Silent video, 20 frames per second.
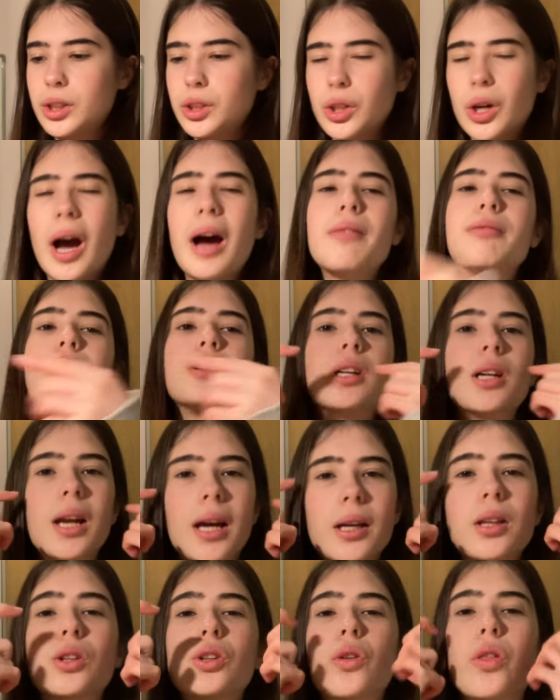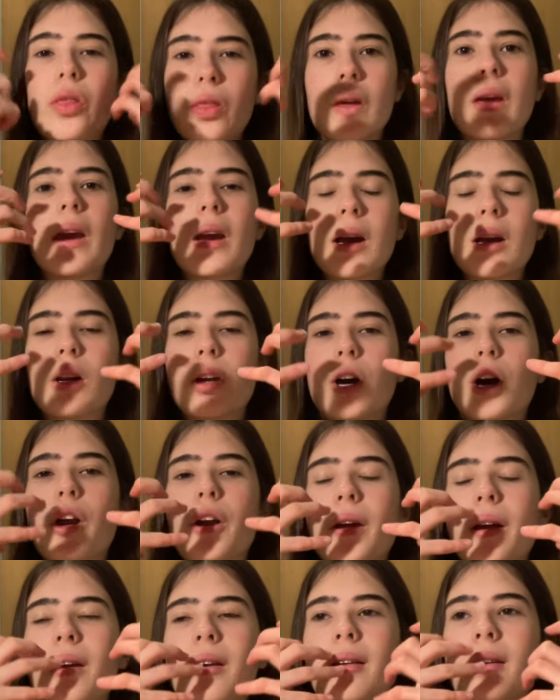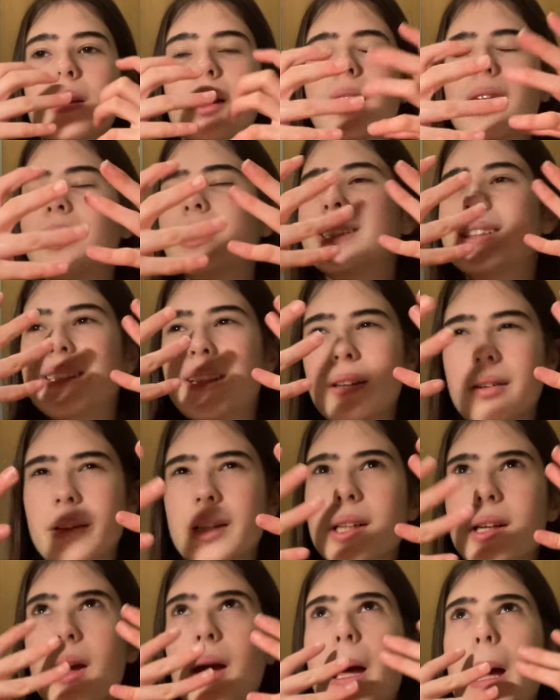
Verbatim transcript: you have to like to think a lot in the secret